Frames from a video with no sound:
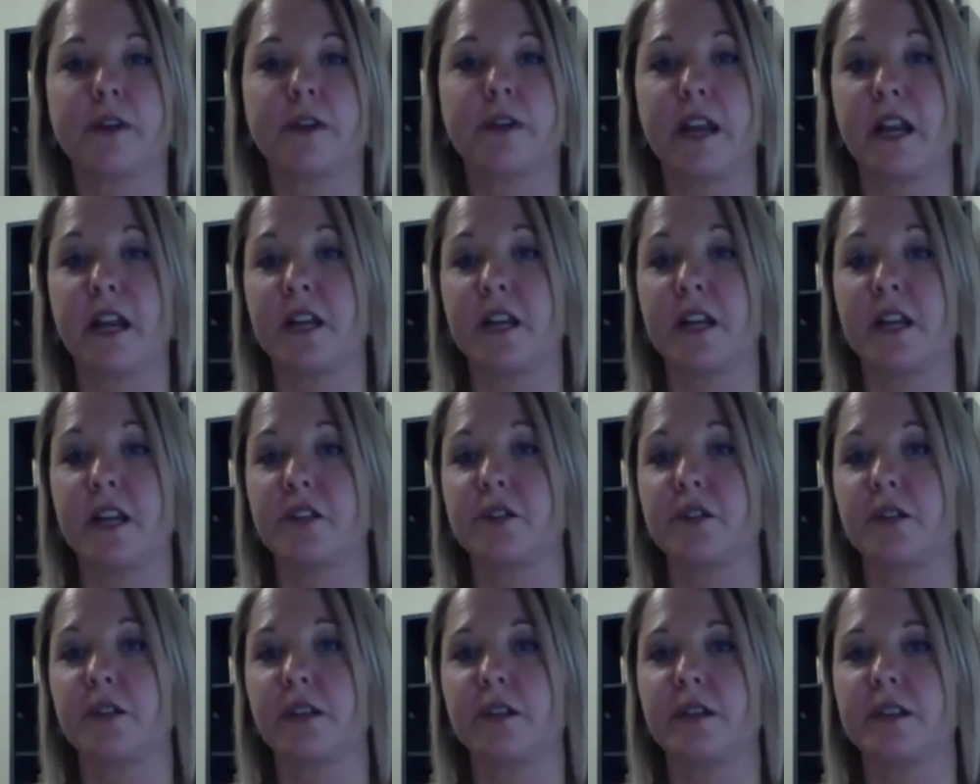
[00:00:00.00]
financial
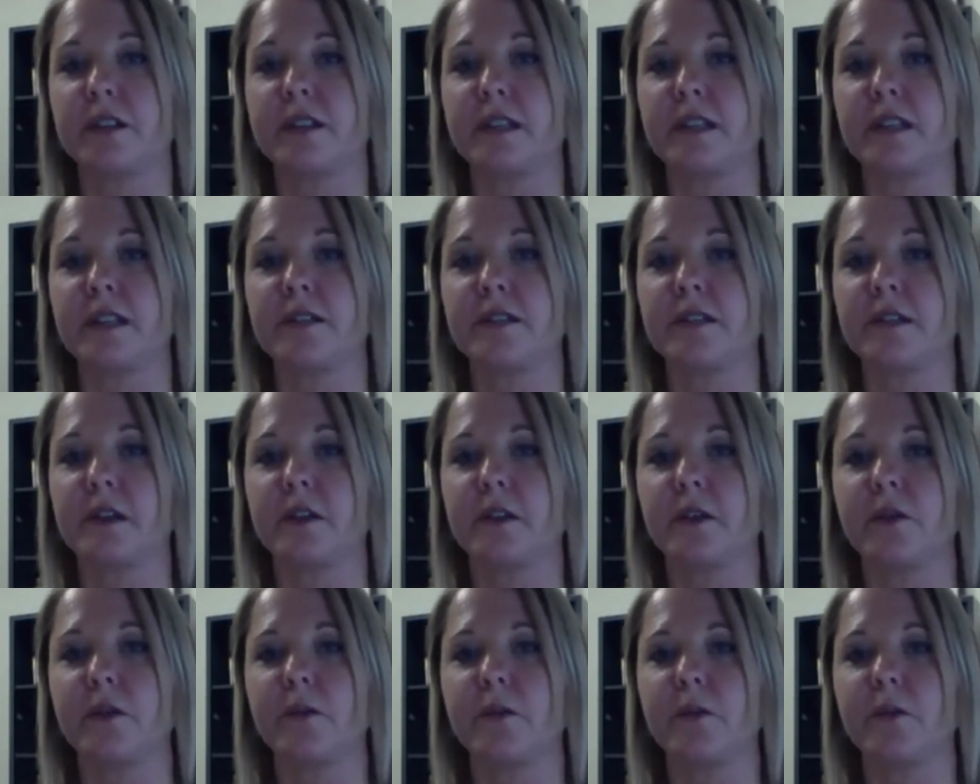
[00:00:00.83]
literacy.
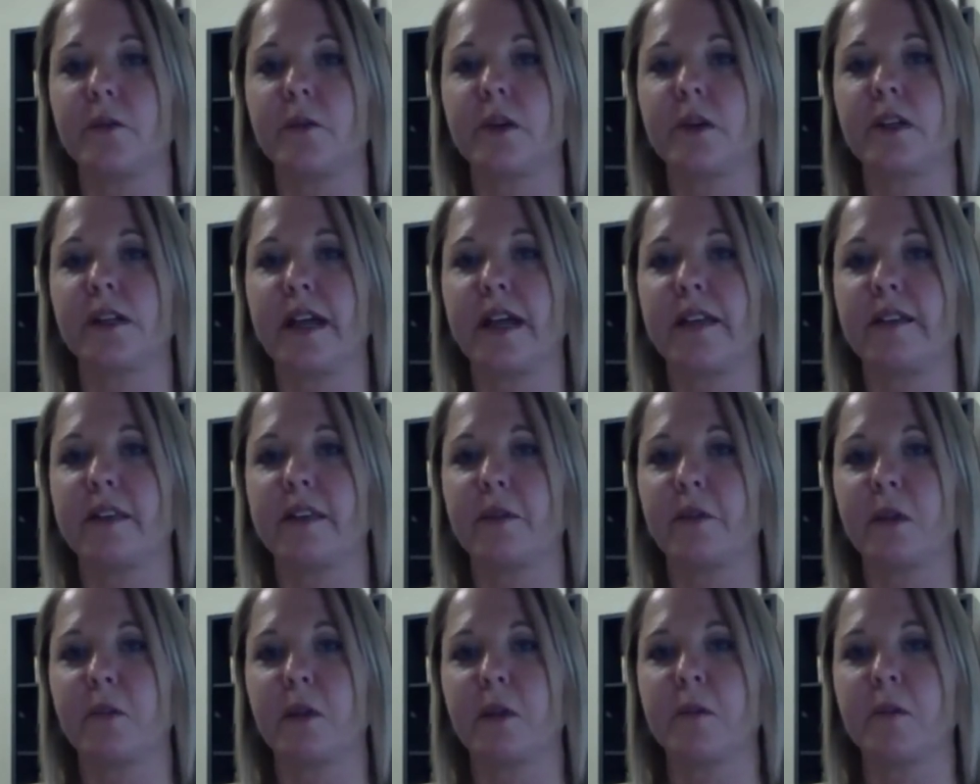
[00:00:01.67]
So we're glad
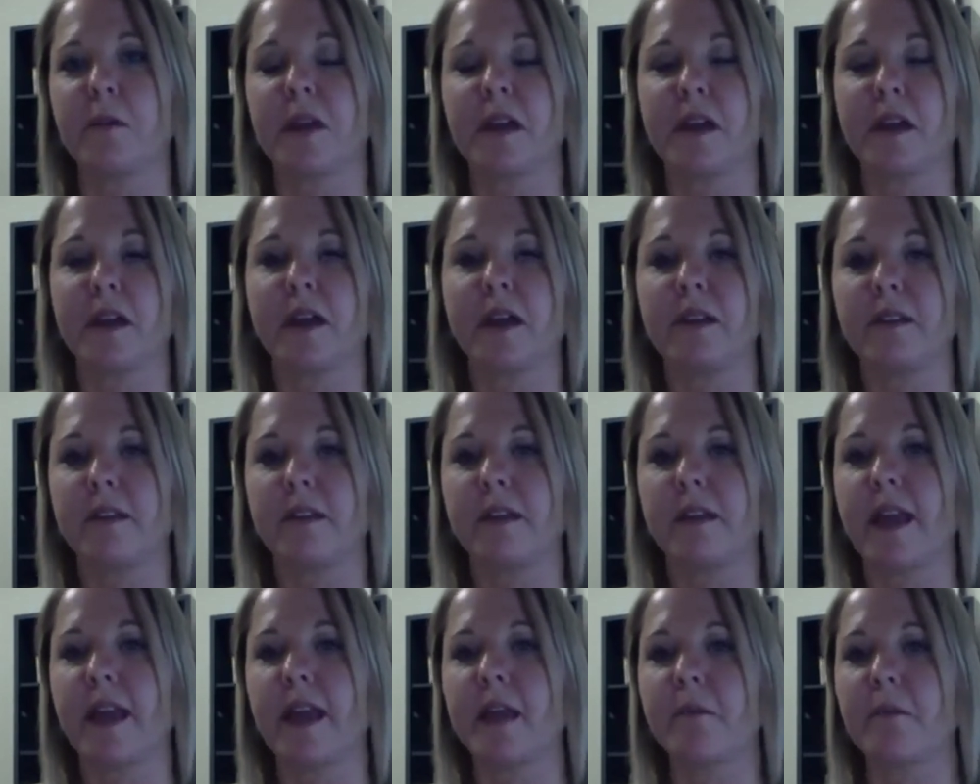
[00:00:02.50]
that we may be ahead of the
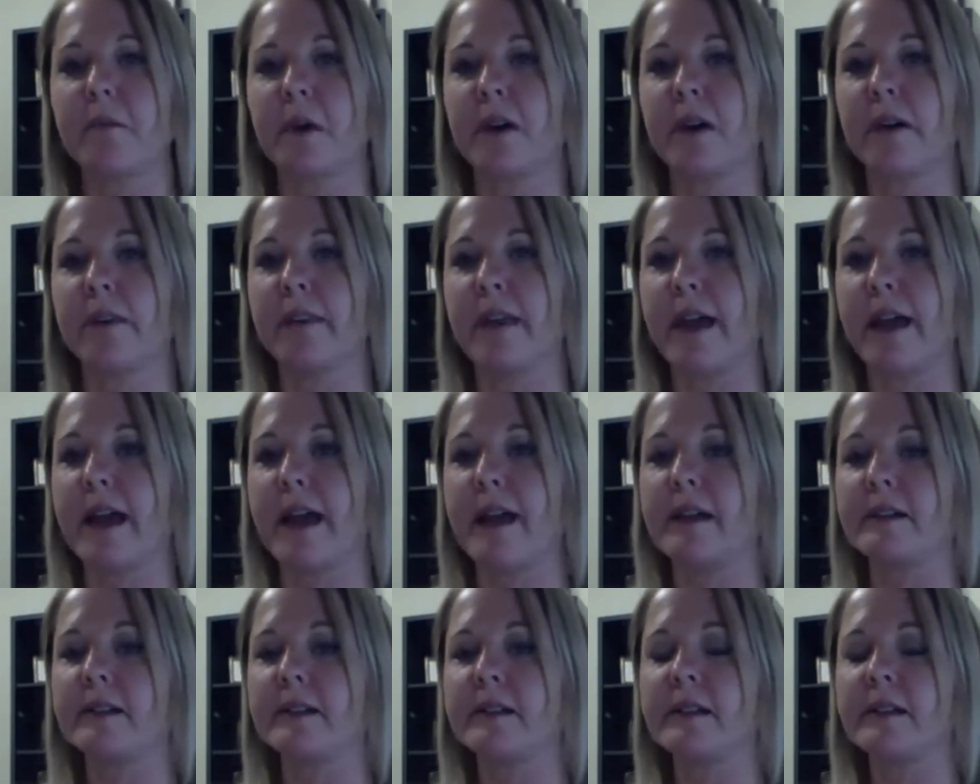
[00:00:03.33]
game on
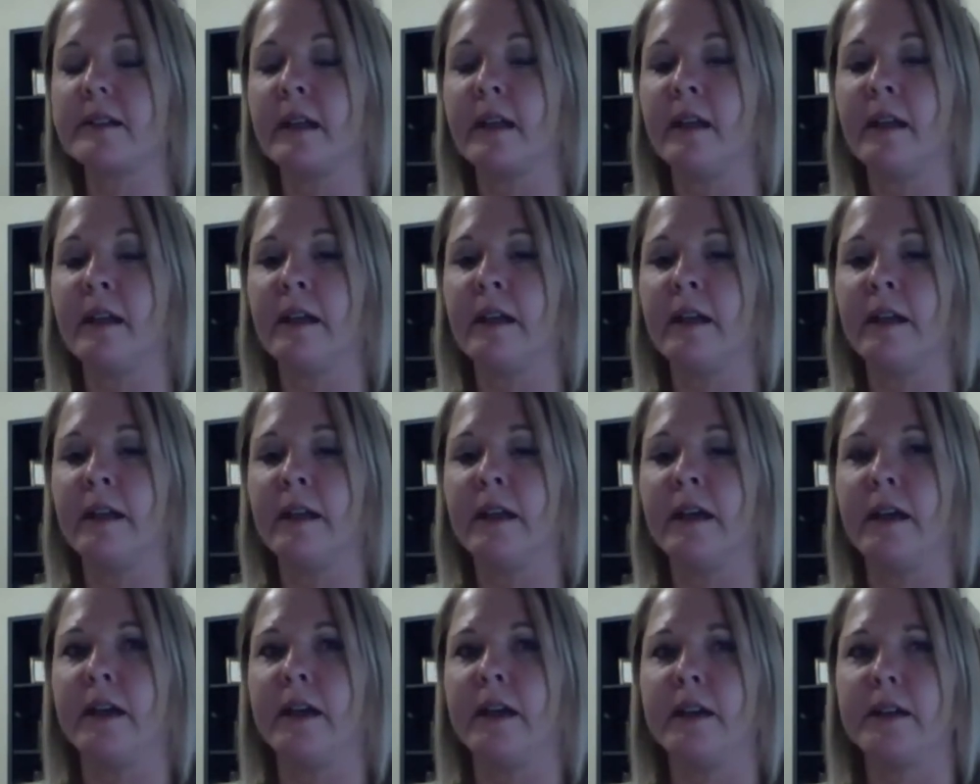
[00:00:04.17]

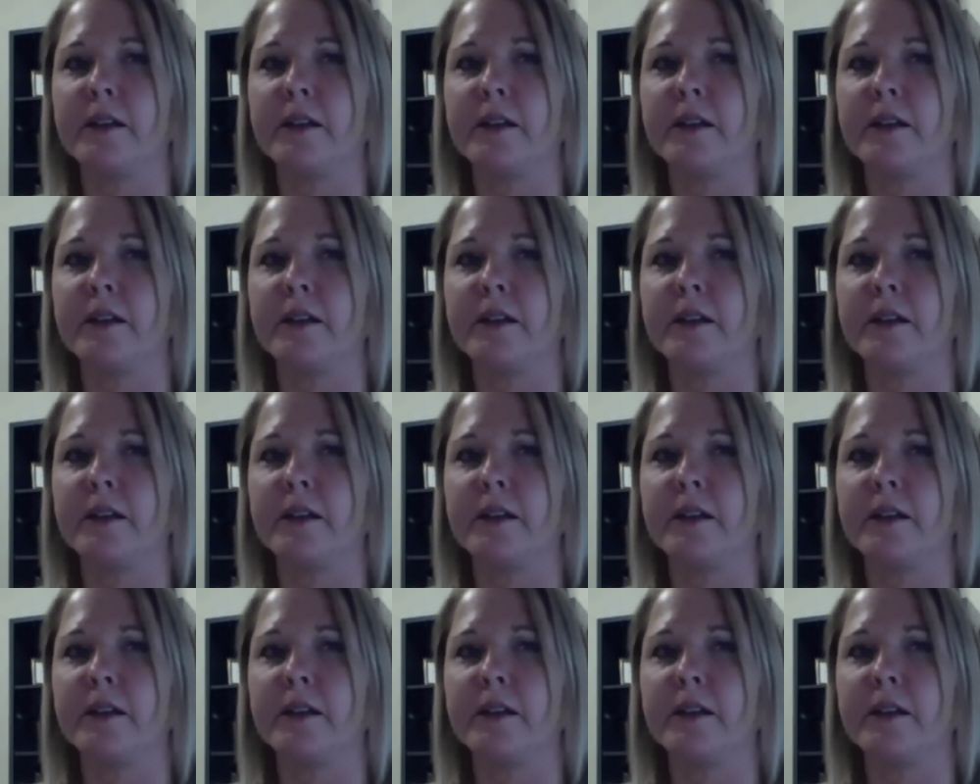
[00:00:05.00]
that.